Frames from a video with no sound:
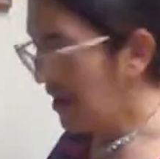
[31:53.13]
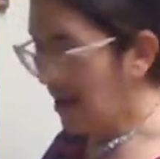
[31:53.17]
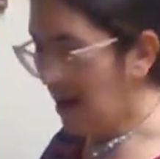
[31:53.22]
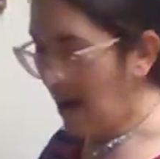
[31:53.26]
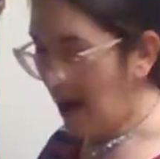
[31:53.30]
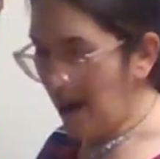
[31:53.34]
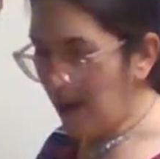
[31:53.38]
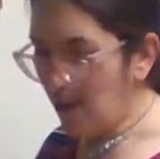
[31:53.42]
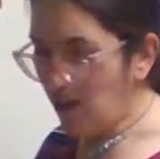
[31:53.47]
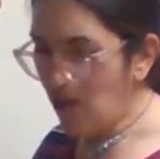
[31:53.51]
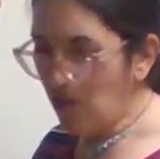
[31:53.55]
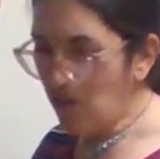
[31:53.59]

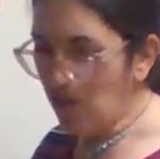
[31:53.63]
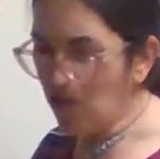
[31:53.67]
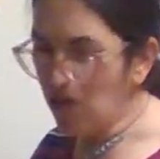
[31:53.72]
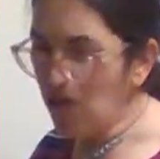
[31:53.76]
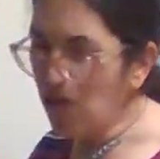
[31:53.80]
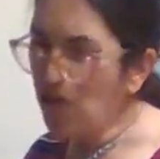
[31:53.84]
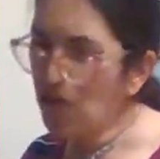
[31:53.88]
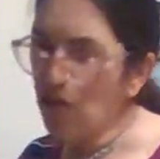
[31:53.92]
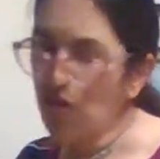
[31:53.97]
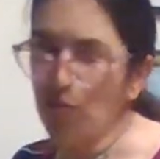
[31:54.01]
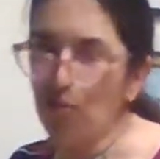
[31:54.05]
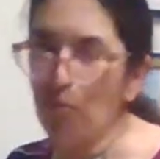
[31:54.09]
I used
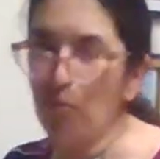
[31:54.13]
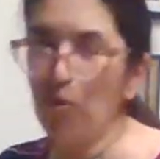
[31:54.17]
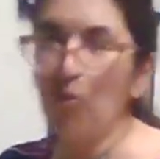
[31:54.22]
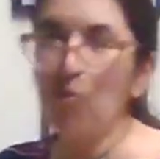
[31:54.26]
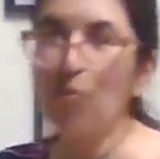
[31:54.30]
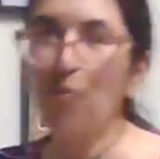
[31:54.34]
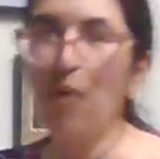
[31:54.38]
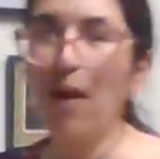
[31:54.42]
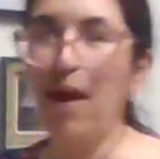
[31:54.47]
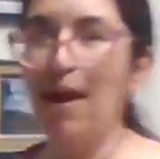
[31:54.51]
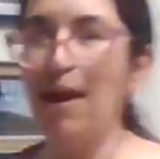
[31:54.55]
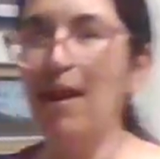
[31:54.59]
to do
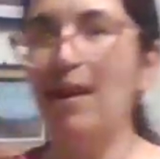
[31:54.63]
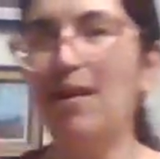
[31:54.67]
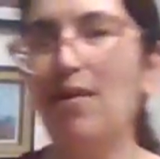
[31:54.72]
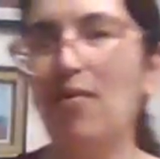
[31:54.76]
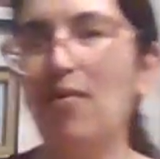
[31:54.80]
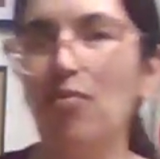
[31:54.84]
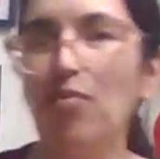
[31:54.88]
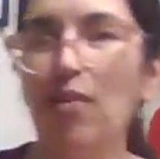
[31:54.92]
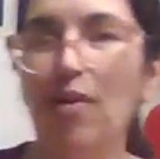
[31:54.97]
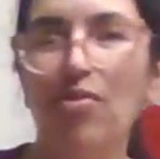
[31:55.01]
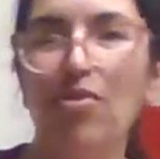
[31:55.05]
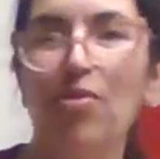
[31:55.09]
more writing
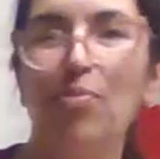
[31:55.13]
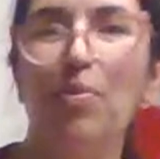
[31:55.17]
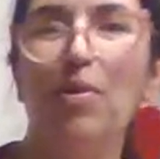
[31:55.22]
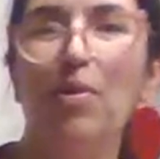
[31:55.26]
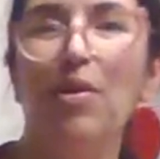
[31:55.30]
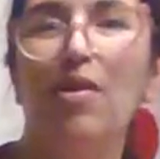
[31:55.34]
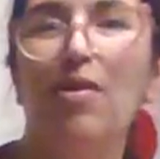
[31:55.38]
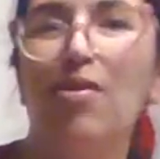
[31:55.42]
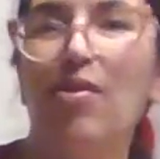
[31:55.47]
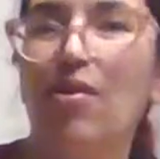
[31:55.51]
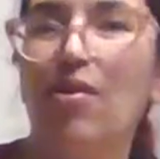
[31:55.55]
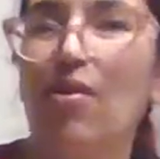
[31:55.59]
and
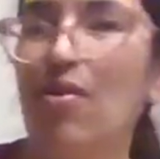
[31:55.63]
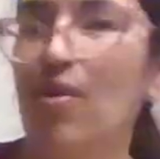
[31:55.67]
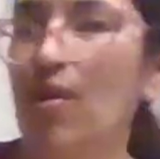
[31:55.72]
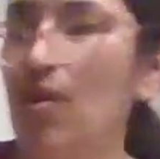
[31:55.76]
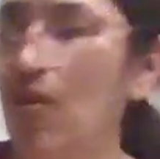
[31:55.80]
recipes because I